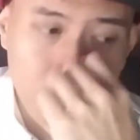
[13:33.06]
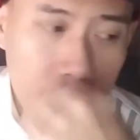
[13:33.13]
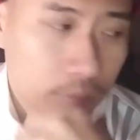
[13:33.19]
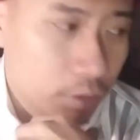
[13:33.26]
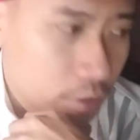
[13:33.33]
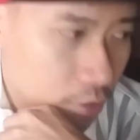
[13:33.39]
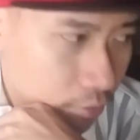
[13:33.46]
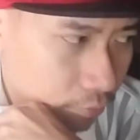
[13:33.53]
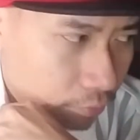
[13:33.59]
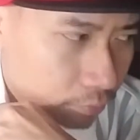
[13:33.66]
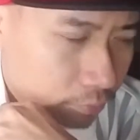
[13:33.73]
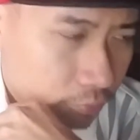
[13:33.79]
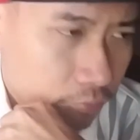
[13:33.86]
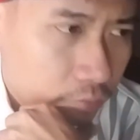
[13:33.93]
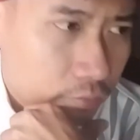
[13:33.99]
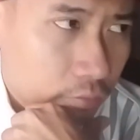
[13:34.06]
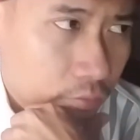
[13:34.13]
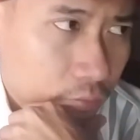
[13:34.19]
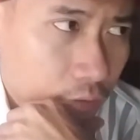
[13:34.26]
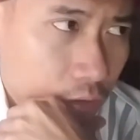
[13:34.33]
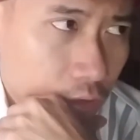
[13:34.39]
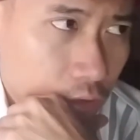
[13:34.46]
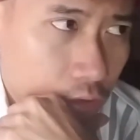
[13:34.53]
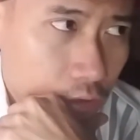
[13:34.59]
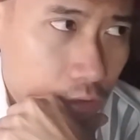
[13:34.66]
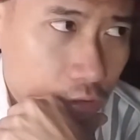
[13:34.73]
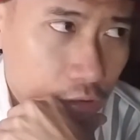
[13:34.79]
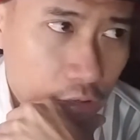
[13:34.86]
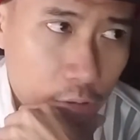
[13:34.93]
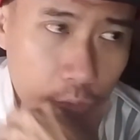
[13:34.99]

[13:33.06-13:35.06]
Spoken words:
told me if they